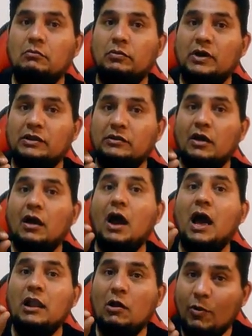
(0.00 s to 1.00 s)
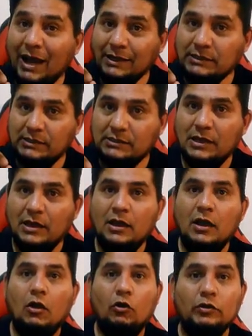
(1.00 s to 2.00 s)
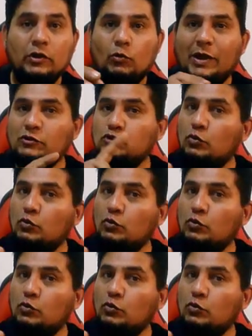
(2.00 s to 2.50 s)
but allow access. Otherwise,